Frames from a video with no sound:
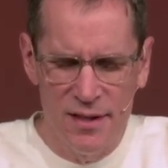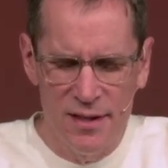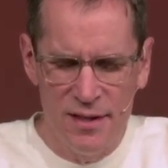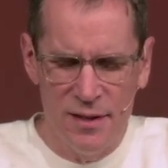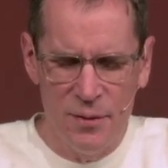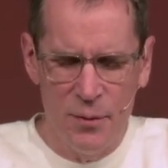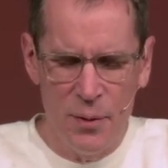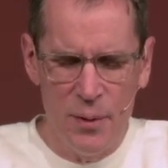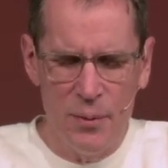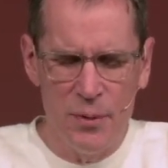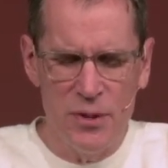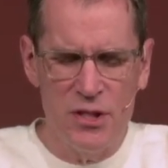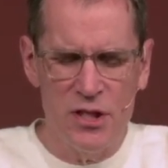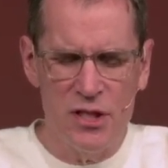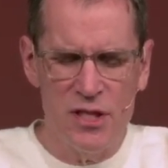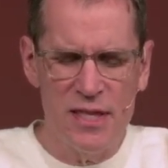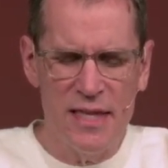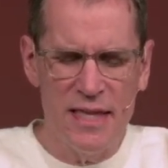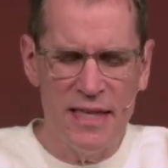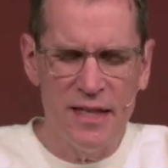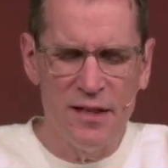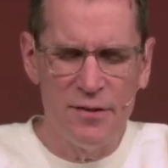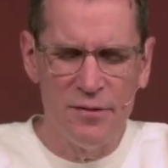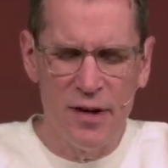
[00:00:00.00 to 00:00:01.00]
that we would just
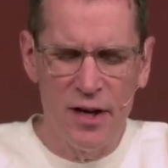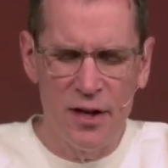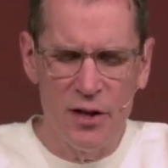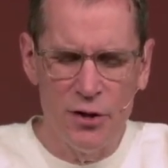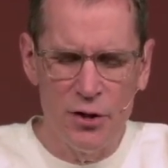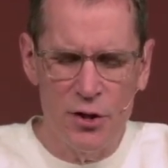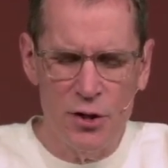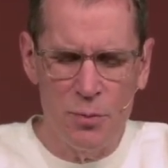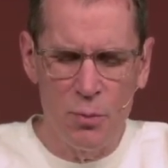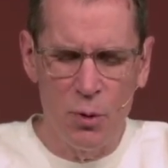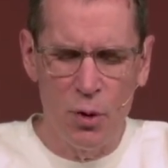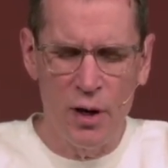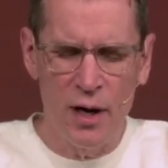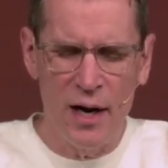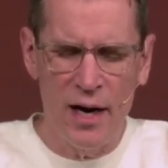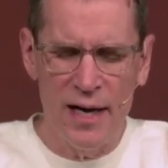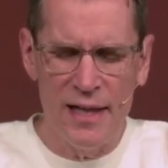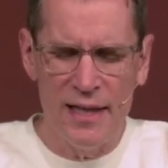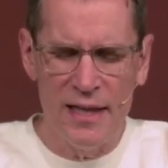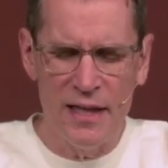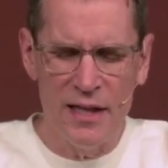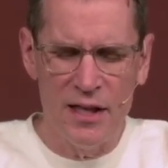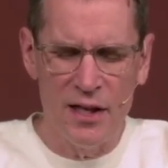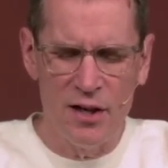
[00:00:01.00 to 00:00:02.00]
think of others more
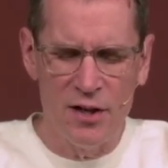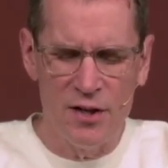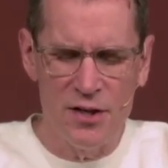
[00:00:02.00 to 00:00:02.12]
highly than